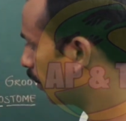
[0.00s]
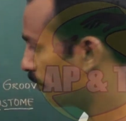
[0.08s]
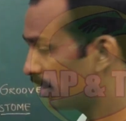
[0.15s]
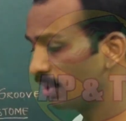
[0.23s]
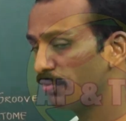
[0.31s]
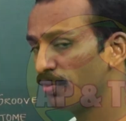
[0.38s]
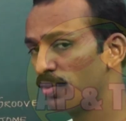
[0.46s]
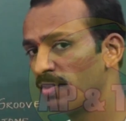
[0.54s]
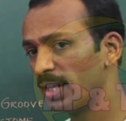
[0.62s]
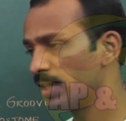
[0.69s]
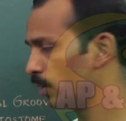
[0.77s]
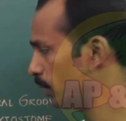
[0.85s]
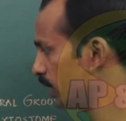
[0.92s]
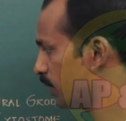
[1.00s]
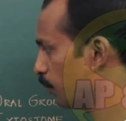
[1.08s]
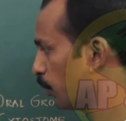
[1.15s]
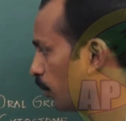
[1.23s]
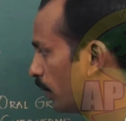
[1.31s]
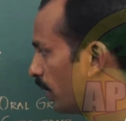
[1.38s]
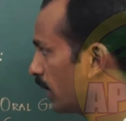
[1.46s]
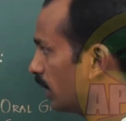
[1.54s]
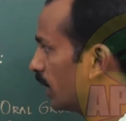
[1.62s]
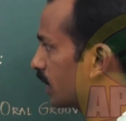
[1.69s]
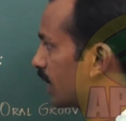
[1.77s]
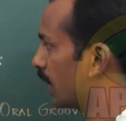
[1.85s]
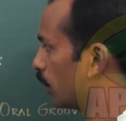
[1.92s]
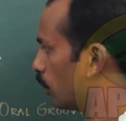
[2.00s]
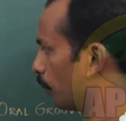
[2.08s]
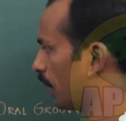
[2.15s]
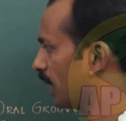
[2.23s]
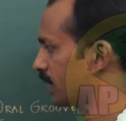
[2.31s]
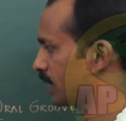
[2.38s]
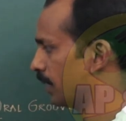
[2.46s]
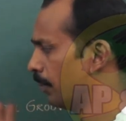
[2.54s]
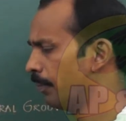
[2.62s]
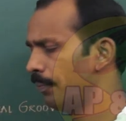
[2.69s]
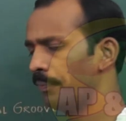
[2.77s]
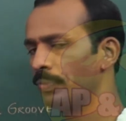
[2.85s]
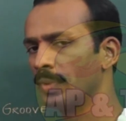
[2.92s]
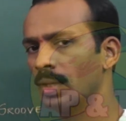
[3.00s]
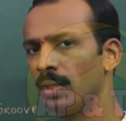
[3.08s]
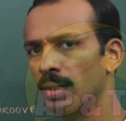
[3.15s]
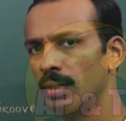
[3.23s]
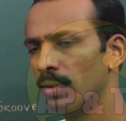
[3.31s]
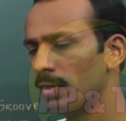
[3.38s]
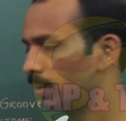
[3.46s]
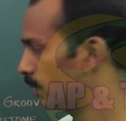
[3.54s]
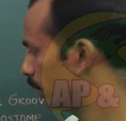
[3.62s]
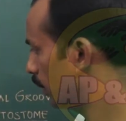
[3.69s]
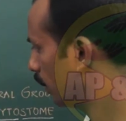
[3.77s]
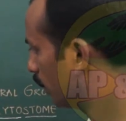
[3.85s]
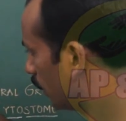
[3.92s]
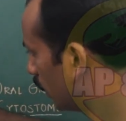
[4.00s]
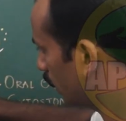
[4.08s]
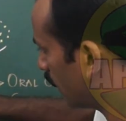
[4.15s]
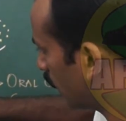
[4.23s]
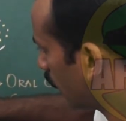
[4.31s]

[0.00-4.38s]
When the food vacuole is moving in the cytoplasm, the